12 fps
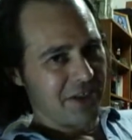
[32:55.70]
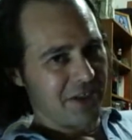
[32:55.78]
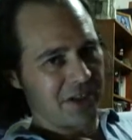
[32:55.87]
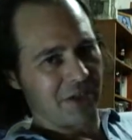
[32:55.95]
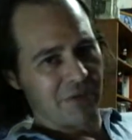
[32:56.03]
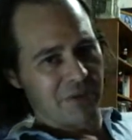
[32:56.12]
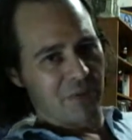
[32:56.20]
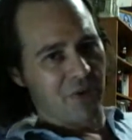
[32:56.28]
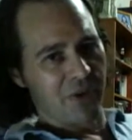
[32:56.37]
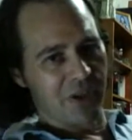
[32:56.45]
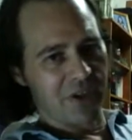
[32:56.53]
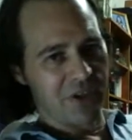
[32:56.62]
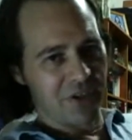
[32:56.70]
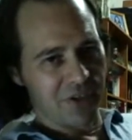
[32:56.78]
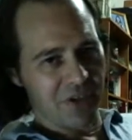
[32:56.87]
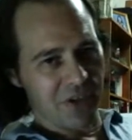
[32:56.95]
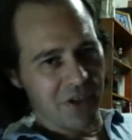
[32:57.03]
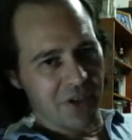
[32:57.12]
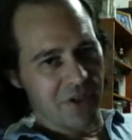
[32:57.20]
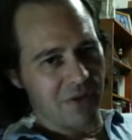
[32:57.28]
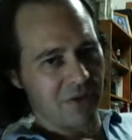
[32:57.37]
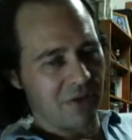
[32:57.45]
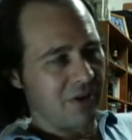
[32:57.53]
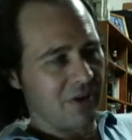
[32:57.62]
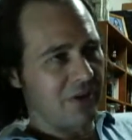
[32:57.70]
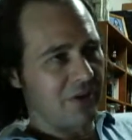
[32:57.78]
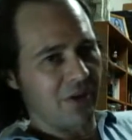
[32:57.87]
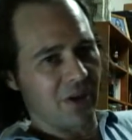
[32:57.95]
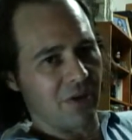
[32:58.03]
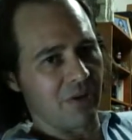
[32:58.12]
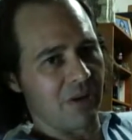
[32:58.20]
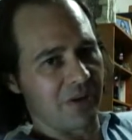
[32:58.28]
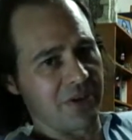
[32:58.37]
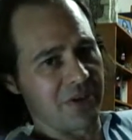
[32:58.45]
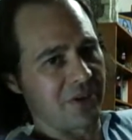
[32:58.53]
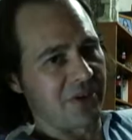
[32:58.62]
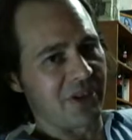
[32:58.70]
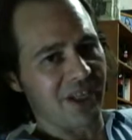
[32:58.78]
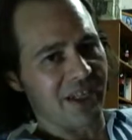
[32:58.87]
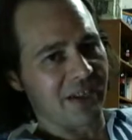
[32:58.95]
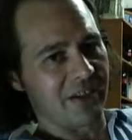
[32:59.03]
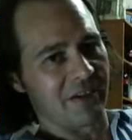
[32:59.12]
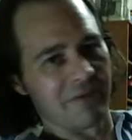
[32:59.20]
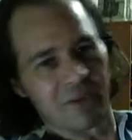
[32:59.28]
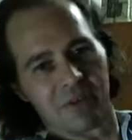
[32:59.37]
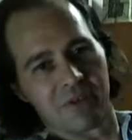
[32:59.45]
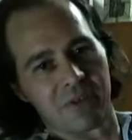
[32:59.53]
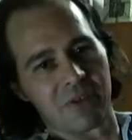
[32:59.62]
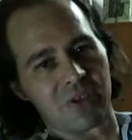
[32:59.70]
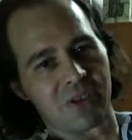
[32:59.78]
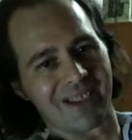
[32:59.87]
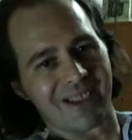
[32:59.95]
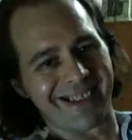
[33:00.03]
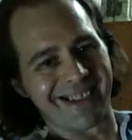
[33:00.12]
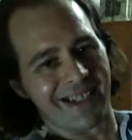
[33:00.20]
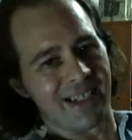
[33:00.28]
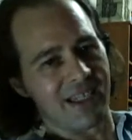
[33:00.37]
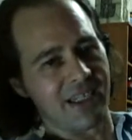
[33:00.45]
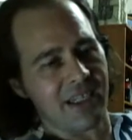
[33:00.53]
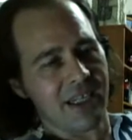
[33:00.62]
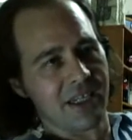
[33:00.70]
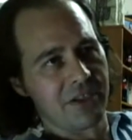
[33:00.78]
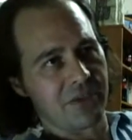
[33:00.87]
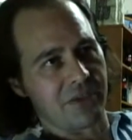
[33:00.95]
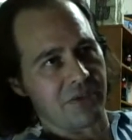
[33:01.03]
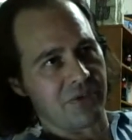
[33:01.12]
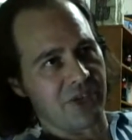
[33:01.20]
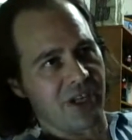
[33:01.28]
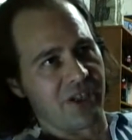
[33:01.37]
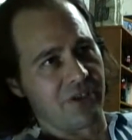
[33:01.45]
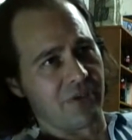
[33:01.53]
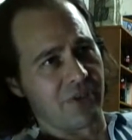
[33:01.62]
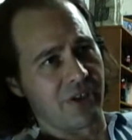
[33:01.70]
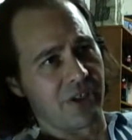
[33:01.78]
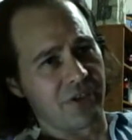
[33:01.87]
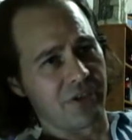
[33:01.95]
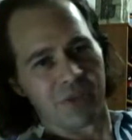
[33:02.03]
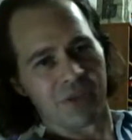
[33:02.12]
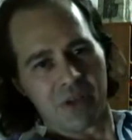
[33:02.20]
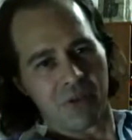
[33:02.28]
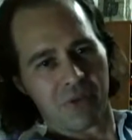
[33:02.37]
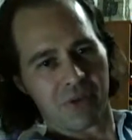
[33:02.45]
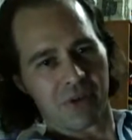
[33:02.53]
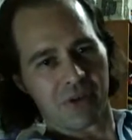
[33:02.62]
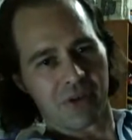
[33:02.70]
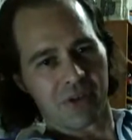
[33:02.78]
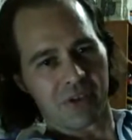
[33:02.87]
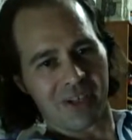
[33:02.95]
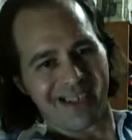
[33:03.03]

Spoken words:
she was born in a certain year, or, on a certain day, even if you just looked at the day, so January 23rd,